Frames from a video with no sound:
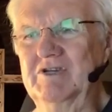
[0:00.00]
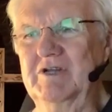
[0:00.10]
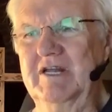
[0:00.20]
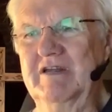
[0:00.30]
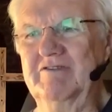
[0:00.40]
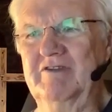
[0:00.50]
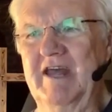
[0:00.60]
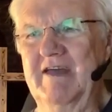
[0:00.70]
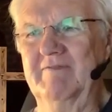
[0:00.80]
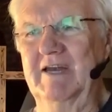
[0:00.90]
to his
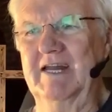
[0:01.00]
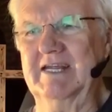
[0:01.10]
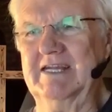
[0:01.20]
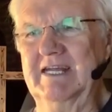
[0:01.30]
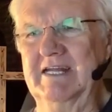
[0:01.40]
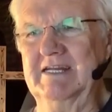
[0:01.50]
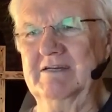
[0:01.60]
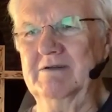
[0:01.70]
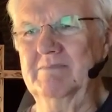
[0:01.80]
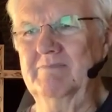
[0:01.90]
heavenly
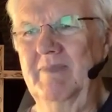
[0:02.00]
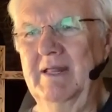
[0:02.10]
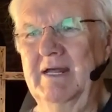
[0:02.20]
kingdom.